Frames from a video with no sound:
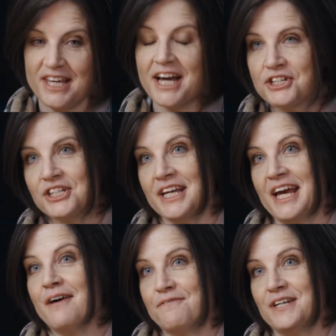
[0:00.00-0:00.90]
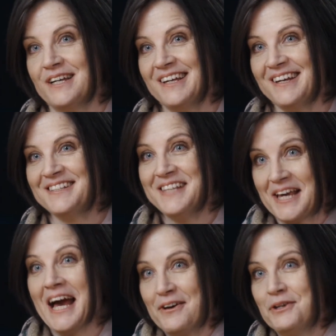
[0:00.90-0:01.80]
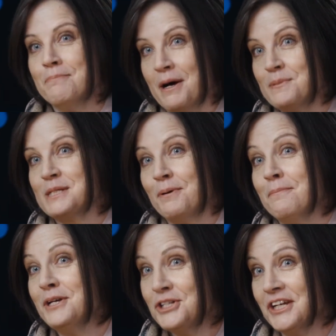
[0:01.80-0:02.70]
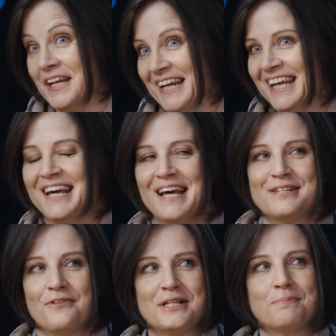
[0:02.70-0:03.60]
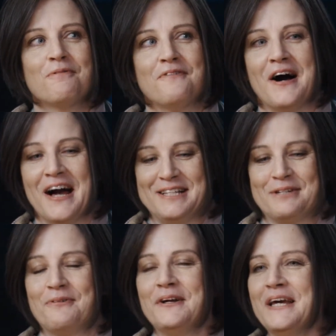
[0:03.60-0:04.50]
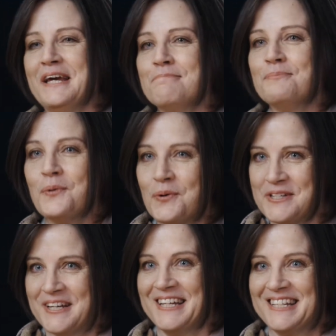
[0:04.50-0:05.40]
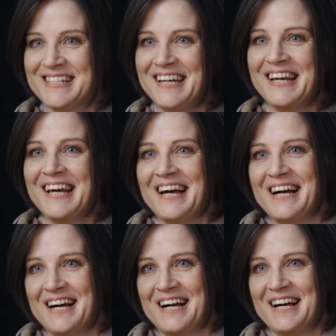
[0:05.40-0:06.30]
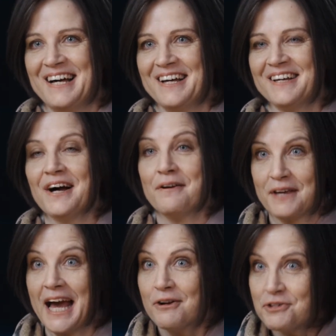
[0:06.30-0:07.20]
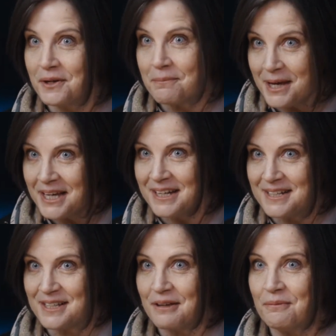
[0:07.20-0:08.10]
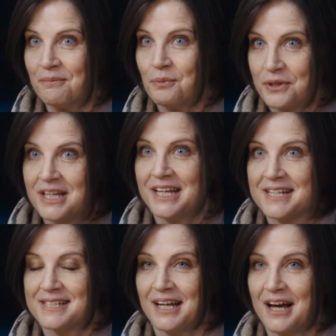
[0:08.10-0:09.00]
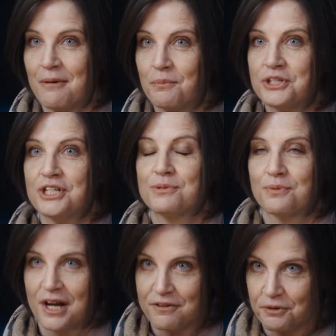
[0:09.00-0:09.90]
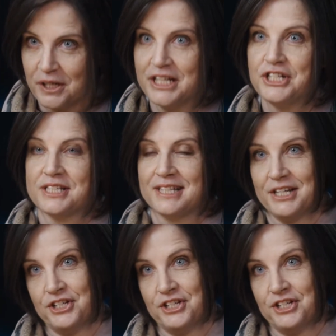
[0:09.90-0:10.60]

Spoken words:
you actually have to seek out your mum's permission. So this provides a really important kind of countering mechanism within Islam, which is kind of religiously